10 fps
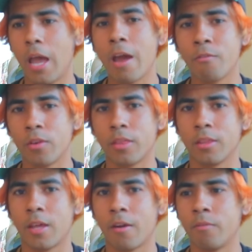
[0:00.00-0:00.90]

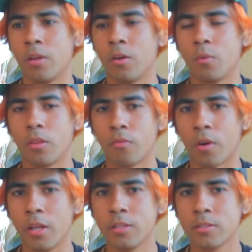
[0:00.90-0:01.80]
everything that I've done with
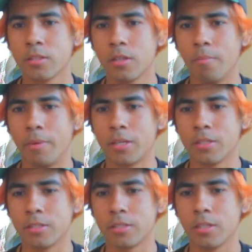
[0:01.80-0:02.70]
friends,
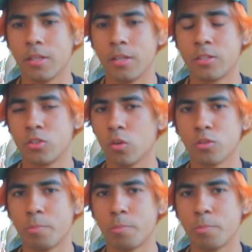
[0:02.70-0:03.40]
because it's so